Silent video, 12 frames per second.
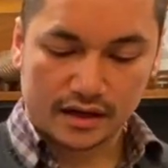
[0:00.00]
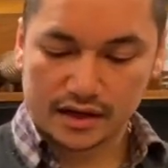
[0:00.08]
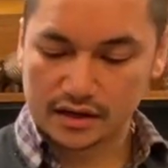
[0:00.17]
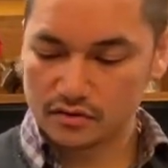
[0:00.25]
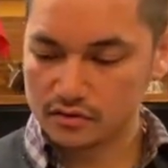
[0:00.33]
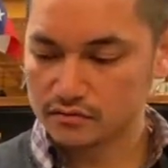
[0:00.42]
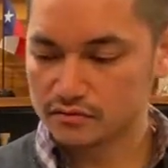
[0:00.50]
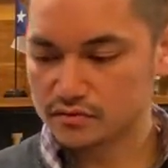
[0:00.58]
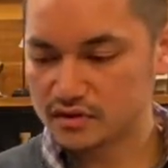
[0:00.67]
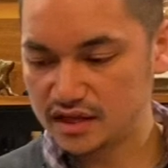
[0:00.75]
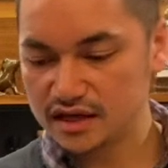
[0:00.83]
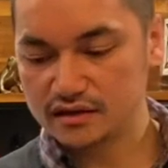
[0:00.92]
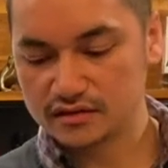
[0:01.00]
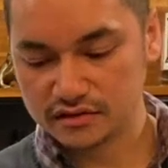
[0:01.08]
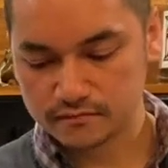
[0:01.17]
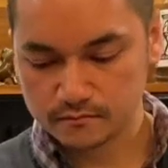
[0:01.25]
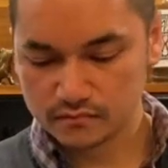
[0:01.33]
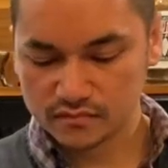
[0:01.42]
I don't think
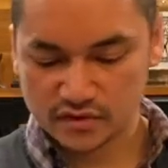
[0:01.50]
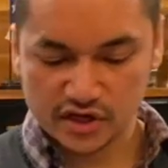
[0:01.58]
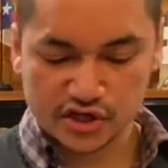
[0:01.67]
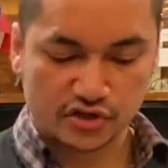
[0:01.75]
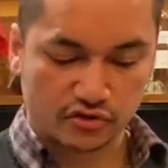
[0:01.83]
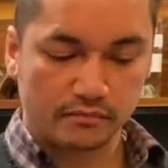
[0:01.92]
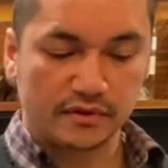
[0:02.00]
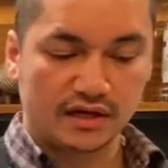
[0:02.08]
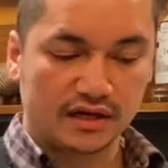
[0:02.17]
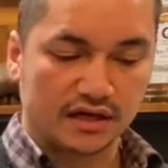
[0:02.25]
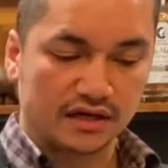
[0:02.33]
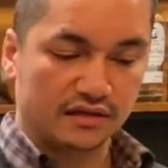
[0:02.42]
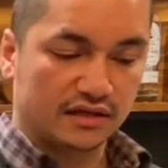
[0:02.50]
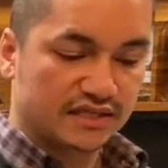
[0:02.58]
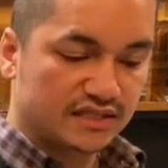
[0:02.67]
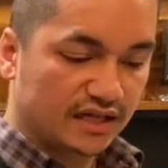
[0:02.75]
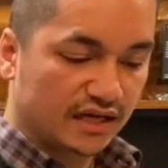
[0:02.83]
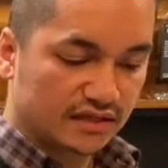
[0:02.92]
there should be a
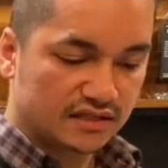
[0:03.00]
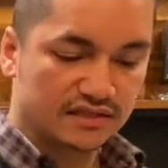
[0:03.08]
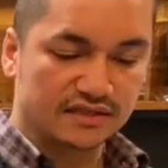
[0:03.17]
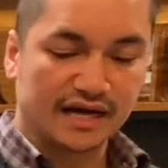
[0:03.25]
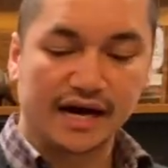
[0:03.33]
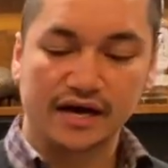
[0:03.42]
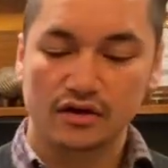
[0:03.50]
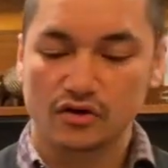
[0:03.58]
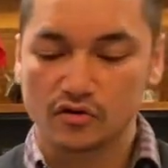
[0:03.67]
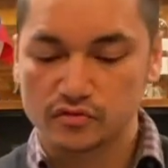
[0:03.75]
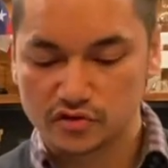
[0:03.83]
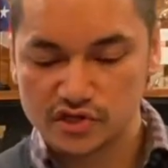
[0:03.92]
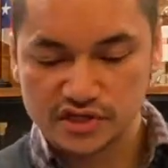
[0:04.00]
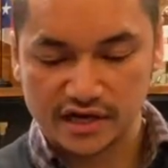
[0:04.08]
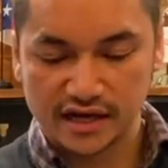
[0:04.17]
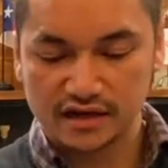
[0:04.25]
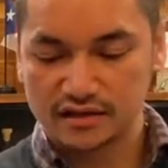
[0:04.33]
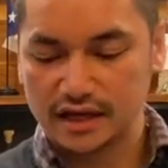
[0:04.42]
distinct style to
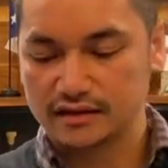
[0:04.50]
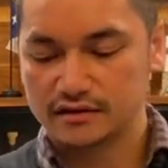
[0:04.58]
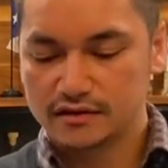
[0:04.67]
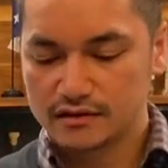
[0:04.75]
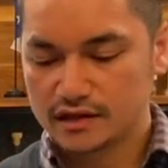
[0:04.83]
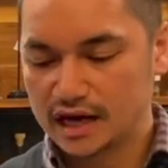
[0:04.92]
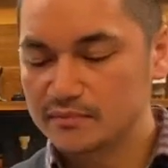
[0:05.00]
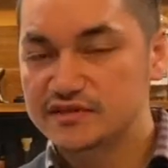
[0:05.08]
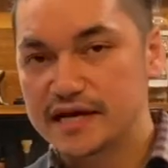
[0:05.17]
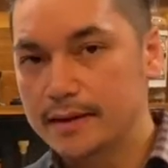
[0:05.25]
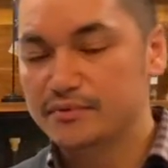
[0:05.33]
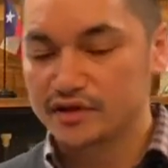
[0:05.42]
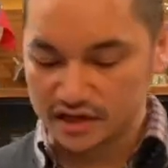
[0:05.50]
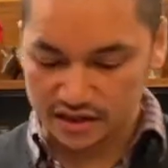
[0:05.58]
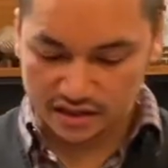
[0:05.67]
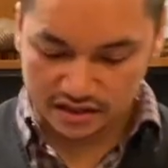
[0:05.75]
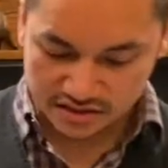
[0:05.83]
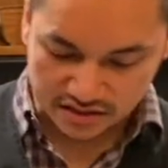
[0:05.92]
shake. Like, I'm
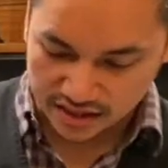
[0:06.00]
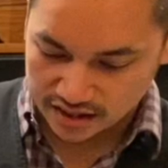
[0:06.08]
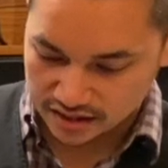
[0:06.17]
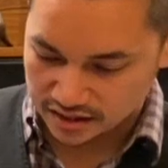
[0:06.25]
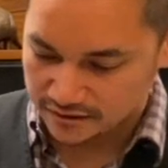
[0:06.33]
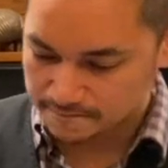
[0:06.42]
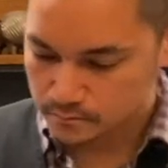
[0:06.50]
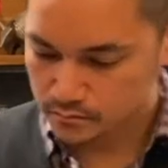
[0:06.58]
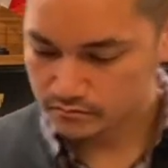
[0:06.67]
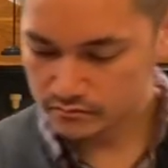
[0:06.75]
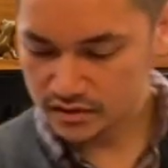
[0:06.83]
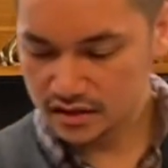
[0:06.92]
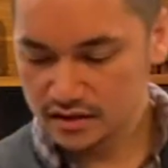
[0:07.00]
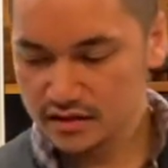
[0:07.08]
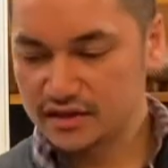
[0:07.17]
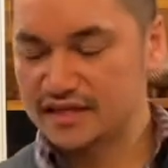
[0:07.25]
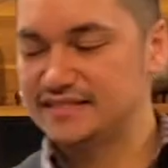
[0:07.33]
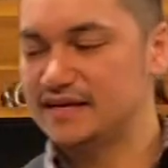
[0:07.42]
Japanese and
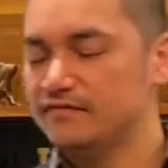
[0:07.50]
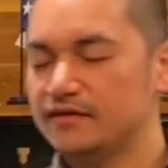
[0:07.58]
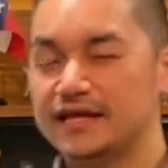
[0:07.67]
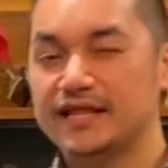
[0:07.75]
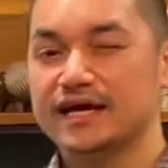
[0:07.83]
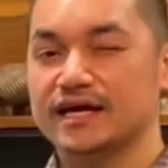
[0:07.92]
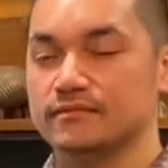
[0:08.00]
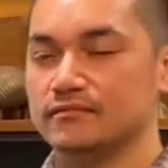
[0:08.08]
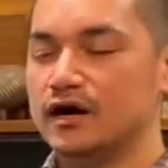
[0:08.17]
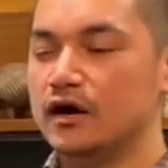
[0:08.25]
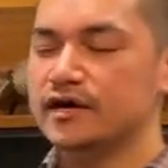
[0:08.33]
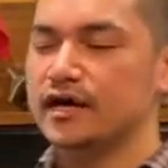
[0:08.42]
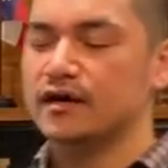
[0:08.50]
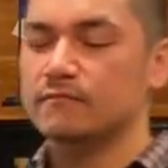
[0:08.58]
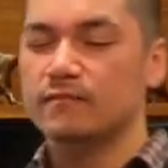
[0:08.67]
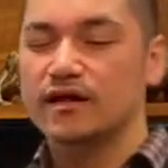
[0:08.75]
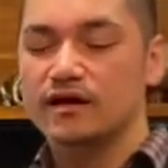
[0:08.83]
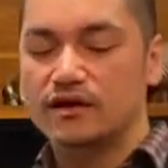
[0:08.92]
there's definitely like a,
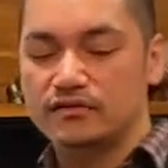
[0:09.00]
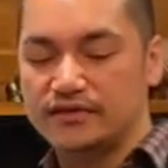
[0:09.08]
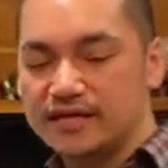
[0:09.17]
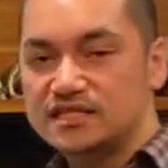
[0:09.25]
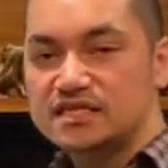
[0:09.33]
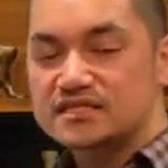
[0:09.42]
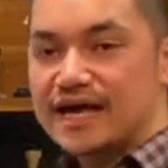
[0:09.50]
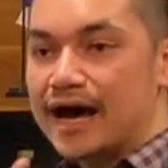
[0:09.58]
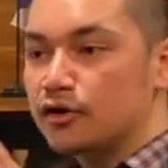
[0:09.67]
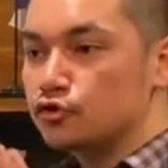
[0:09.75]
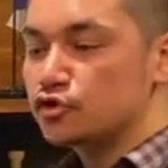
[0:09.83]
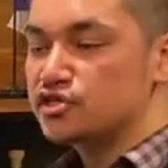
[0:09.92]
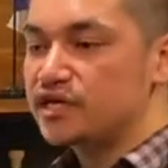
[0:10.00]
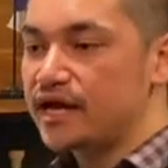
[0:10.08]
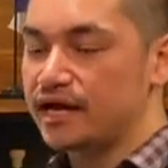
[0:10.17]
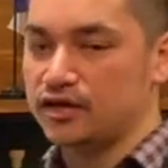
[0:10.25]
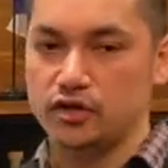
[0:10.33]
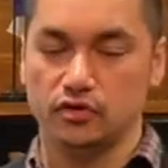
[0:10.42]
okay, this is how to shake.